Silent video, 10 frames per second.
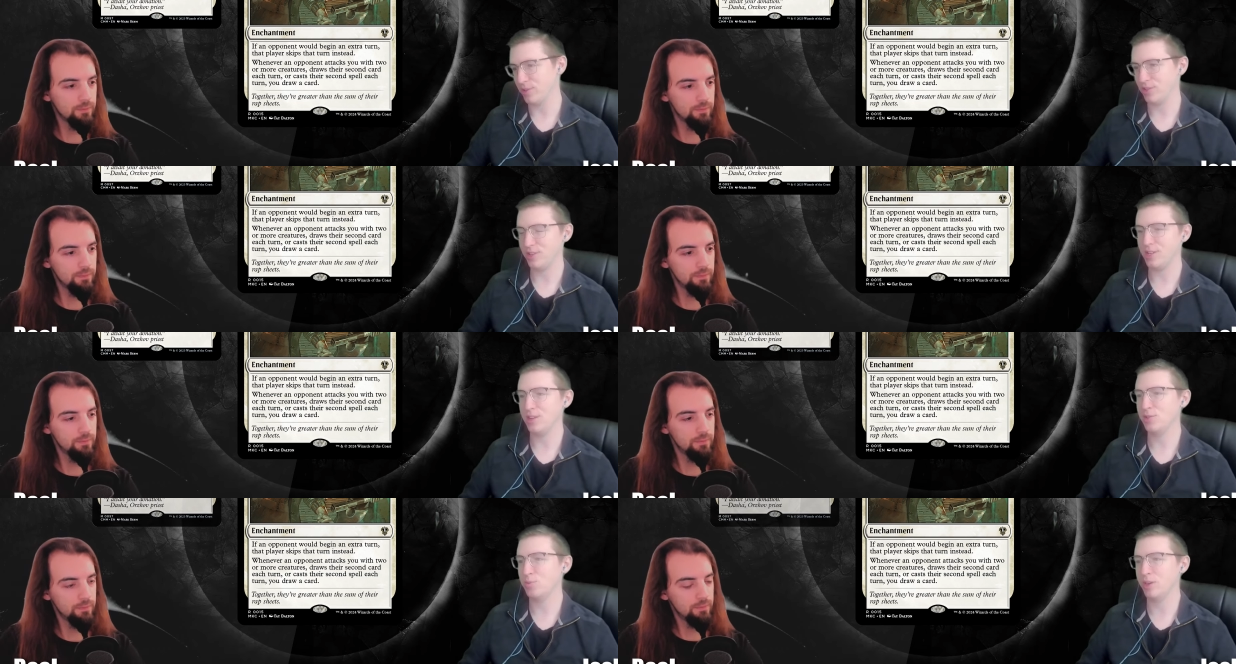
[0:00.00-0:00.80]

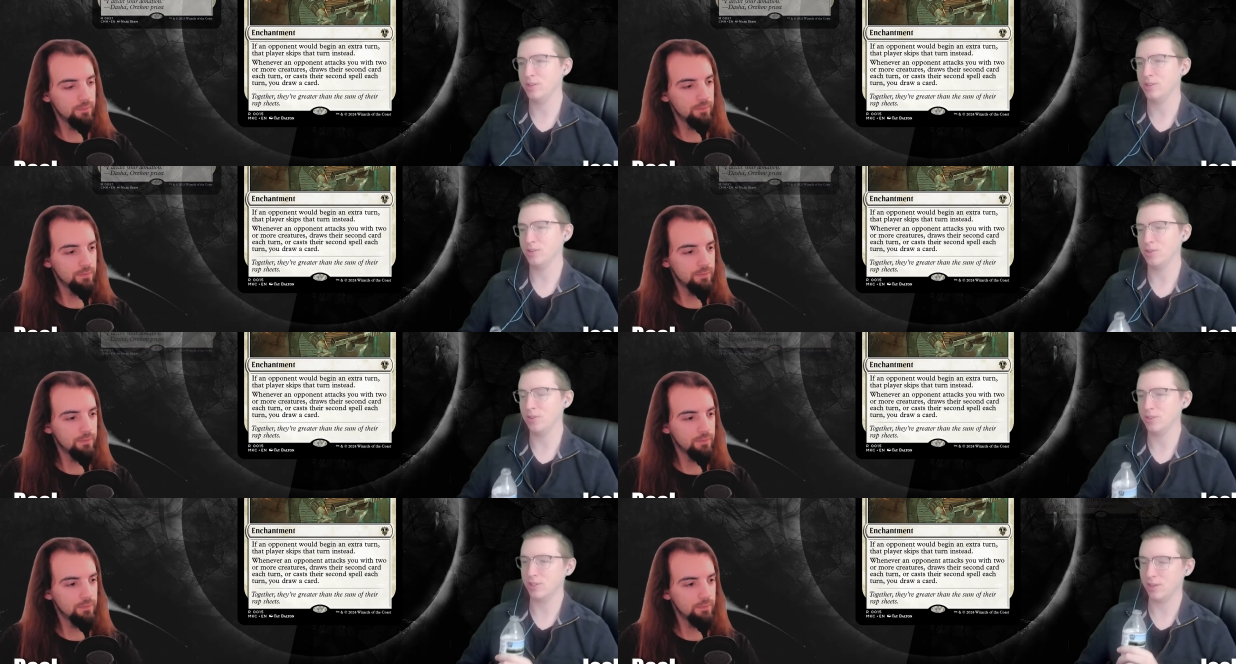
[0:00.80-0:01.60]
Speaker 1: CDH pilot,
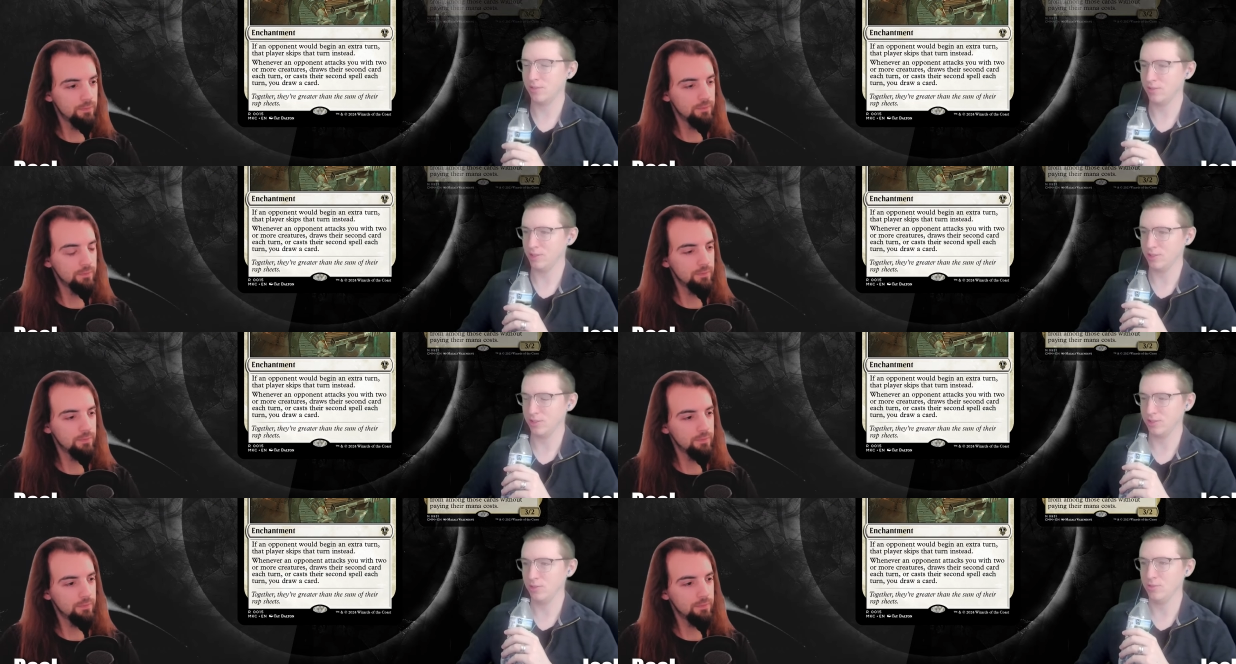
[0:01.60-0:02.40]
Narset is
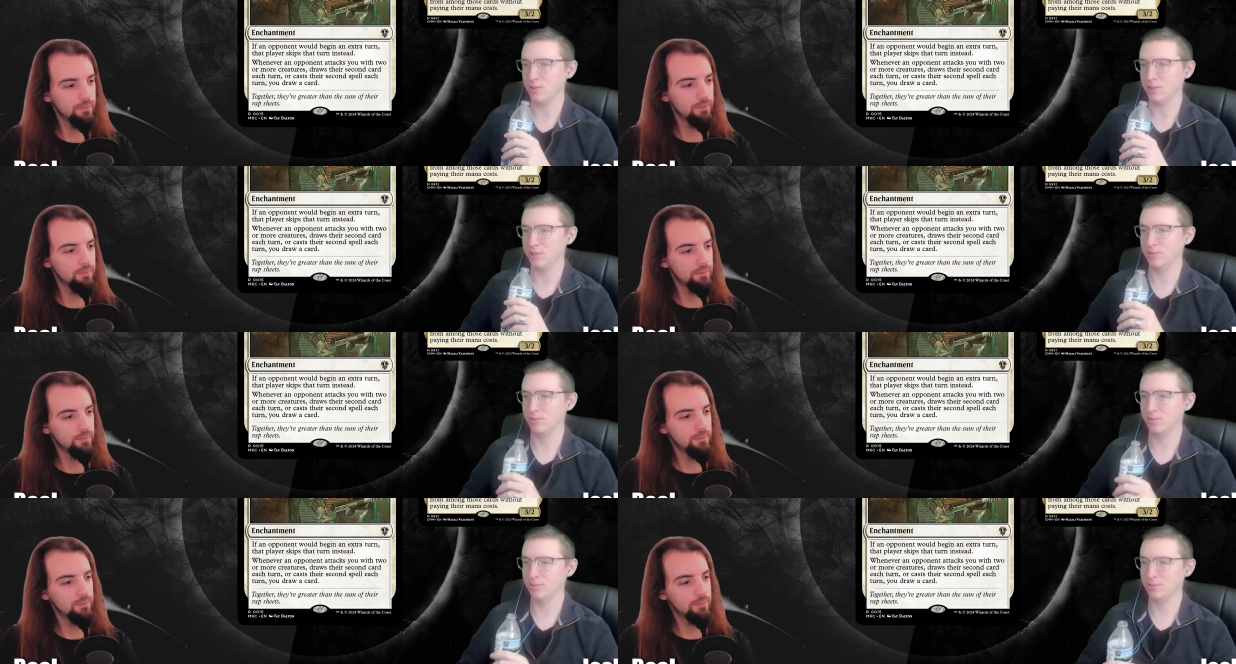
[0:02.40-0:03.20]
also uh,
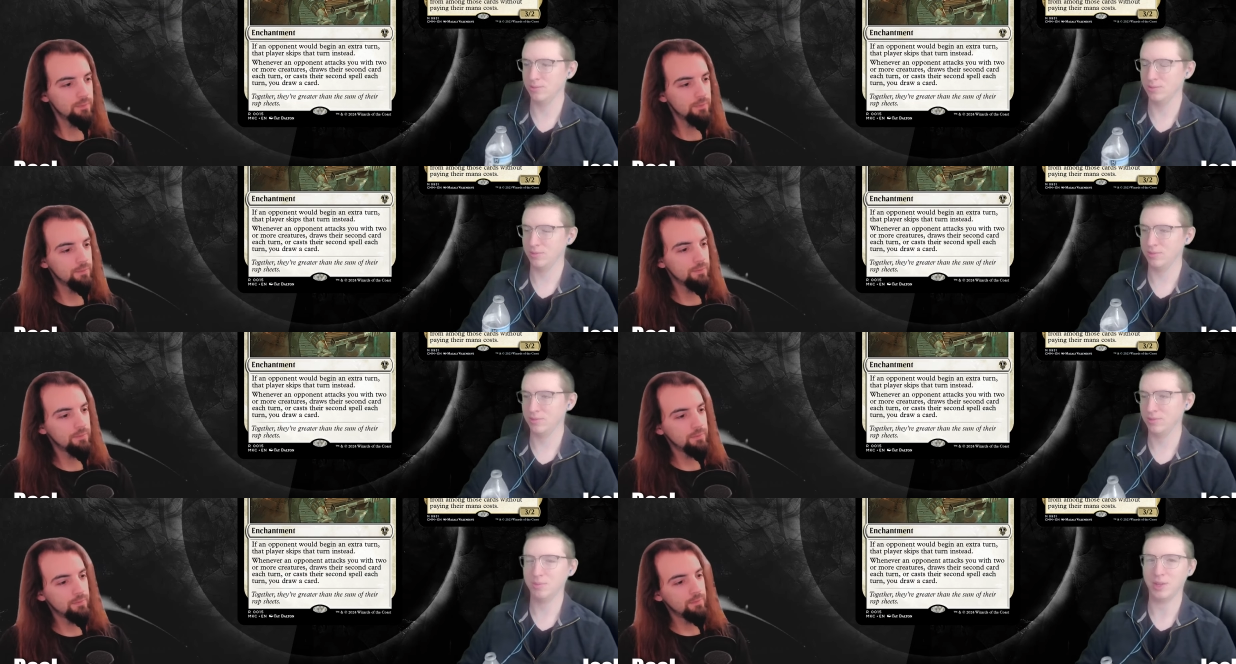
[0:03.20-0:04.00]

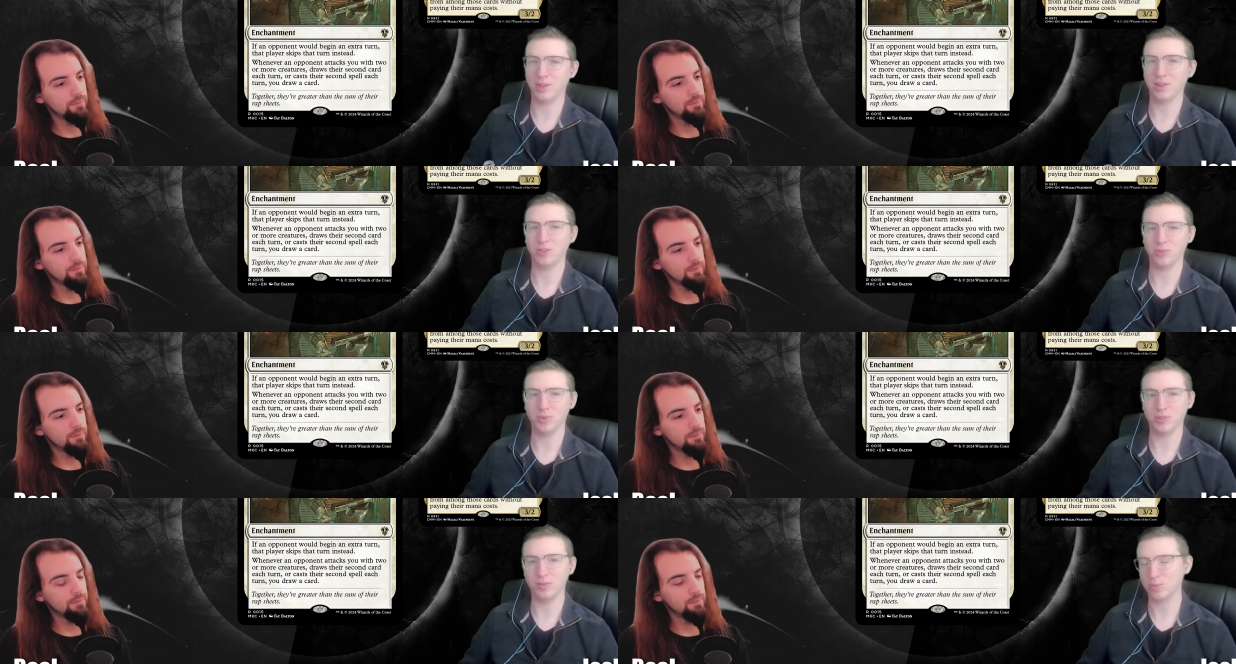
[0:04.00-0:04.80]
making a little bit
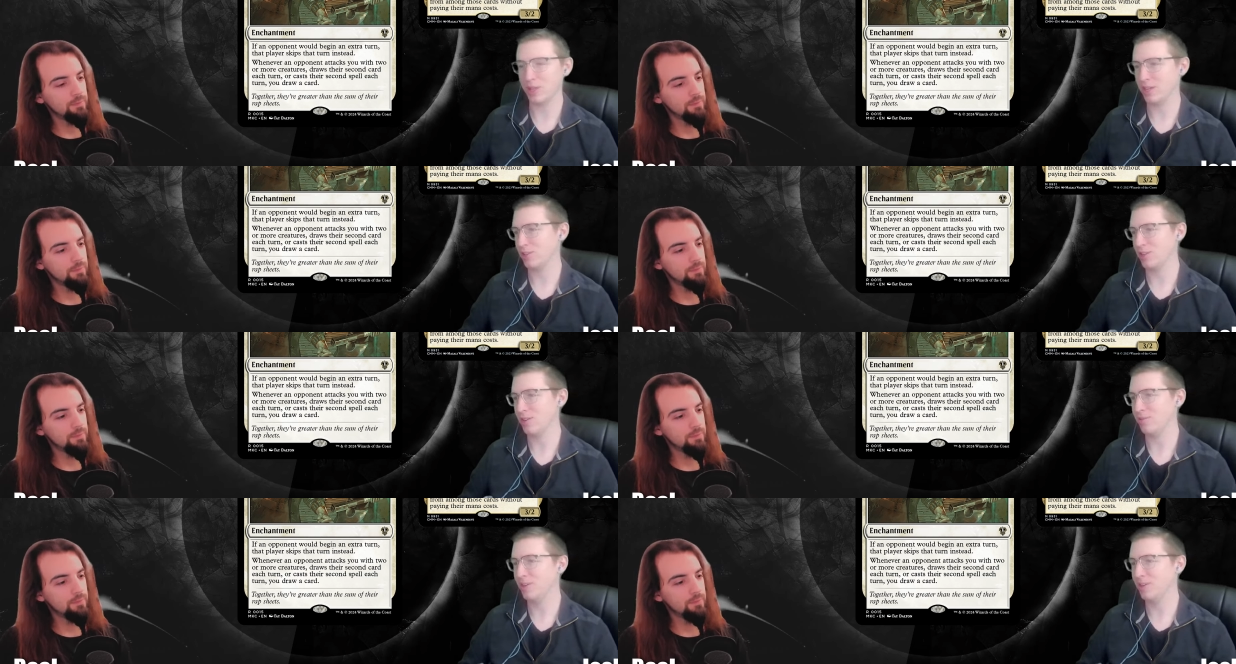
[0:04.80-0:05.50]
of a splash again.